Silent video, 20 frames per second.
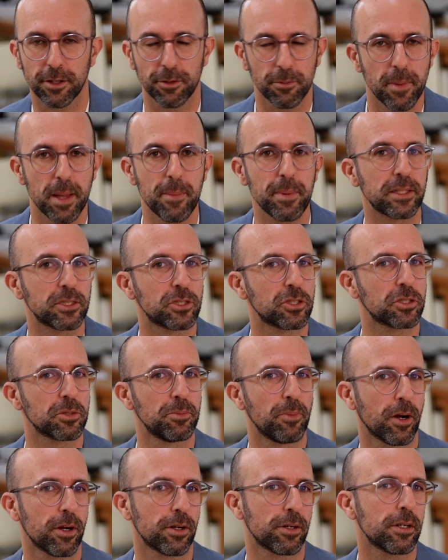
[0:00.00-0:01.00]
Are you maybe
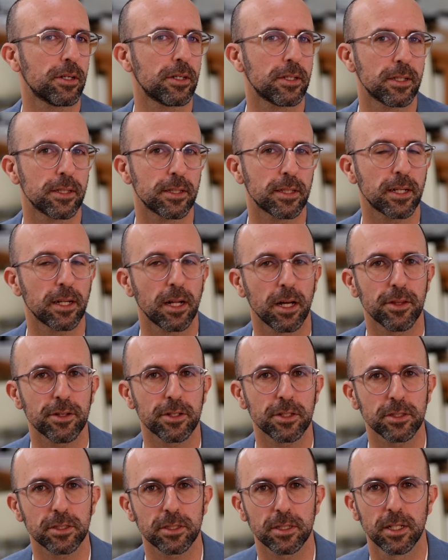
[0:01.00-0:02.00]
smarter than
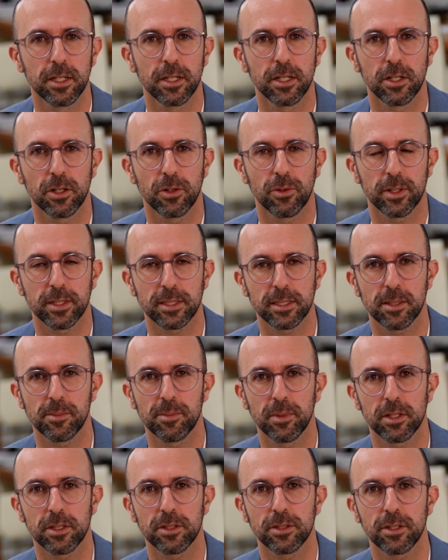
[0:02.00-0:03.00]
others who are
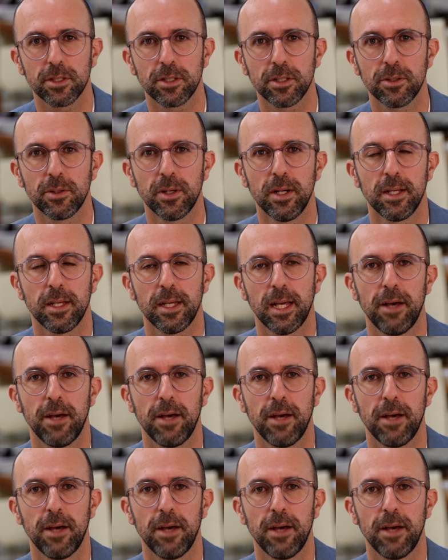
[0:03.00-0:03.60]
similar to you?